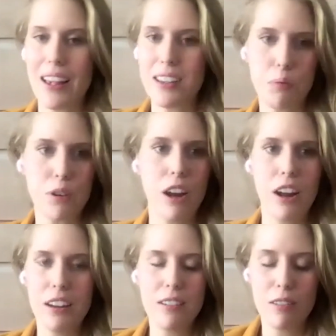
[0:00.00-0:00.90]
We're
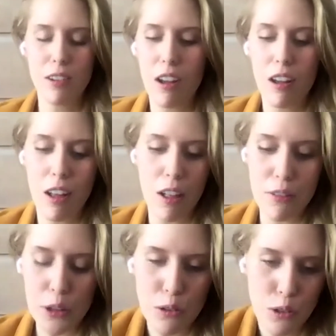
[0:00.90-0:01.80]
not all
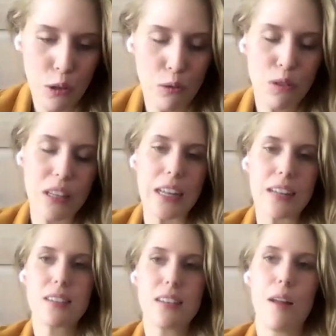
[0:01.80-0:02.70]
of those
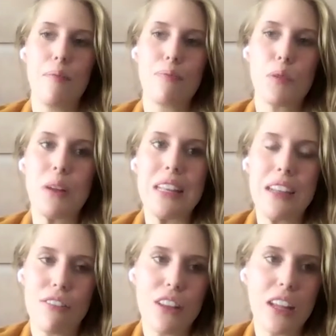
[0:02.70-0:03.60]
things. We
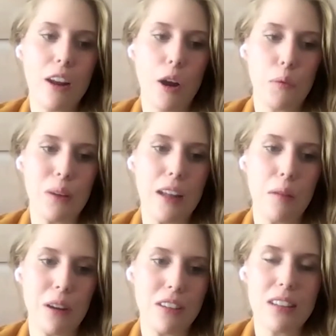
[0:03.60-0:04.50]
definitely, our retail
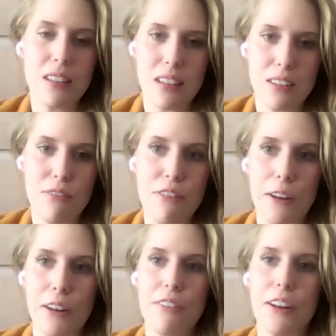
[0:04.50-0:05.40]
presence is
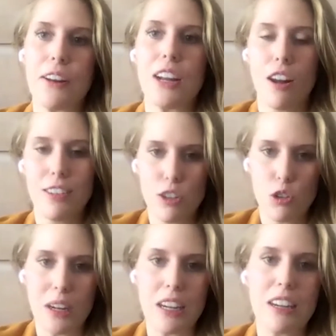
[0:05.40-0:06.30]
very, very
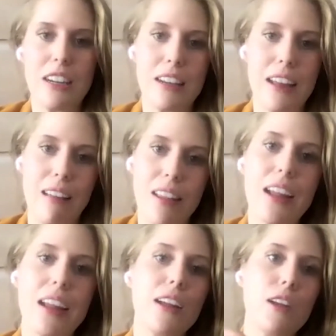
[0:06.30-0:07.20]
concentrated in
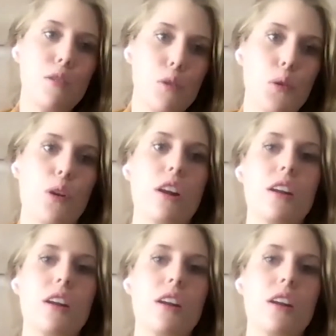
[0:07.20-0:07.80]
LA, New York,